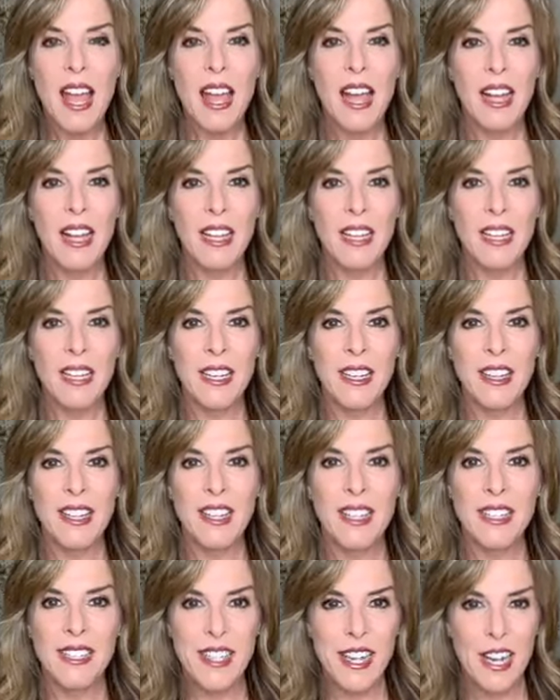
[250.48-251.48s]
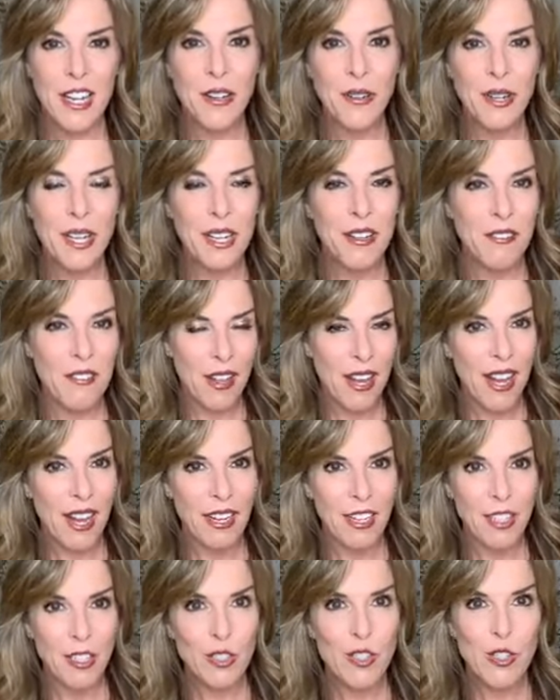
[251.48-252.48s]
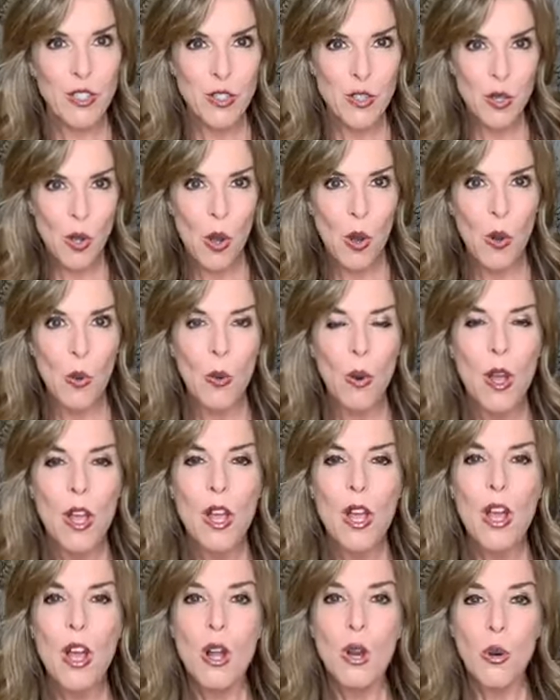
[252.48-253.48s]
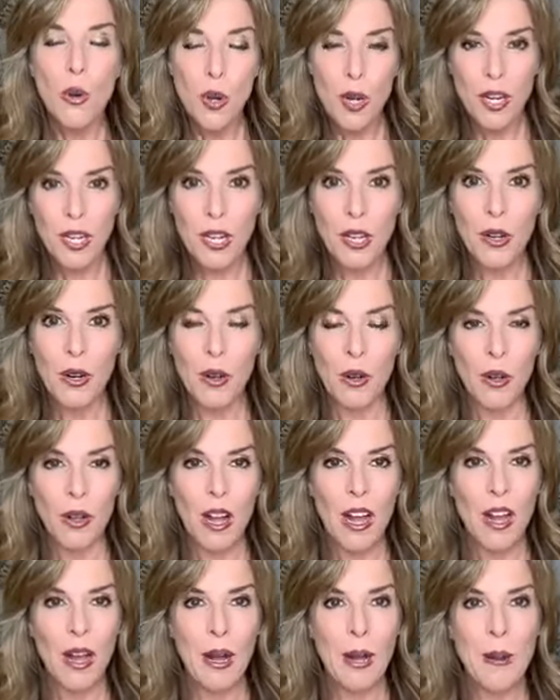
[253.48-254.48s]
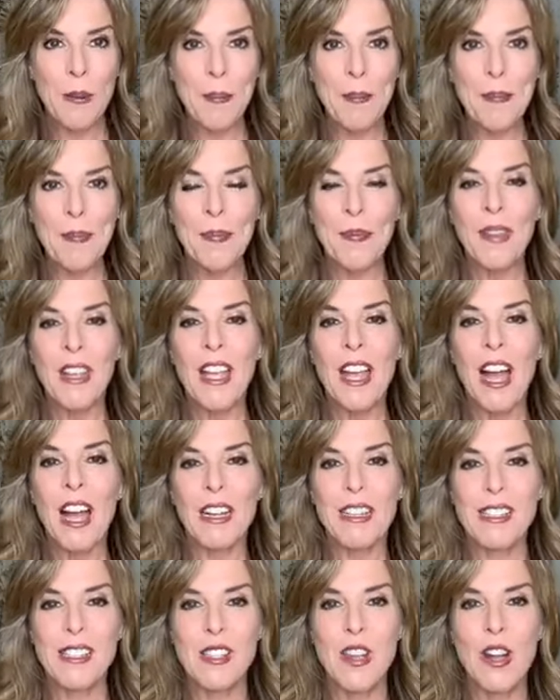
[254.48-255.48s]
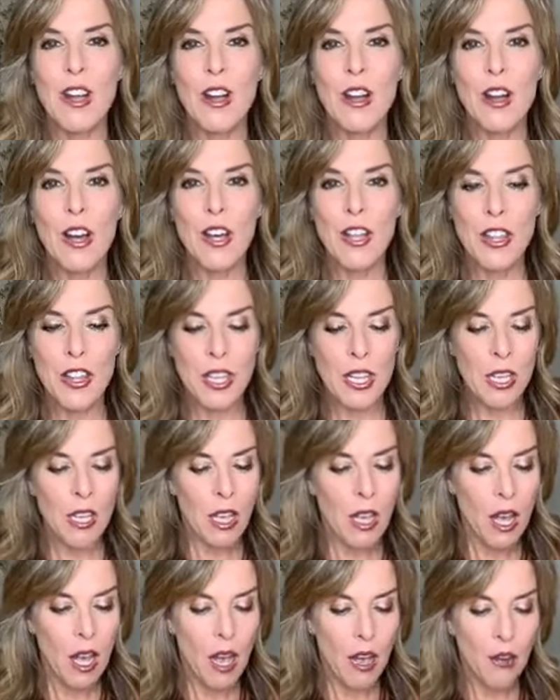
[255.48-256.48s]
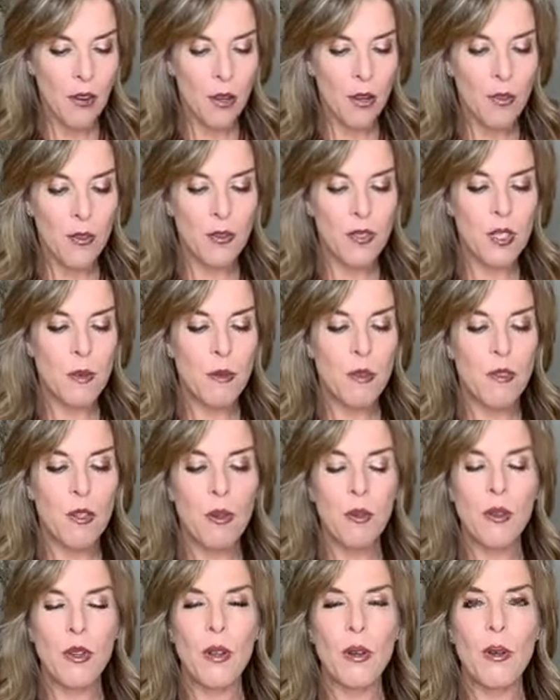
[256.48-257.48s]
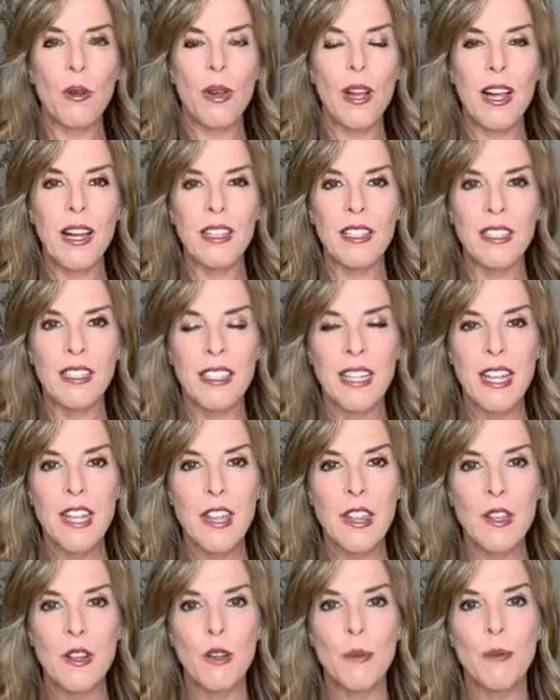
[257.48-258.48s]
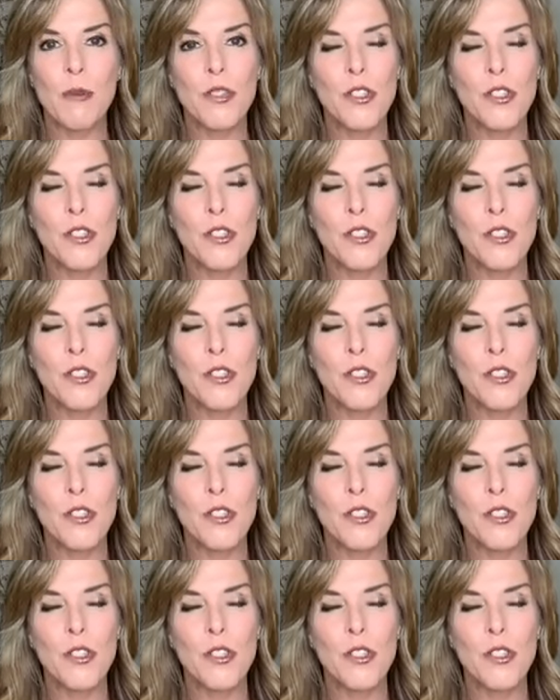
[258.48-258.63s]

And the integrity of that is so critical. Um, I saw a thing, I don't know if some of you know Ellen Latham.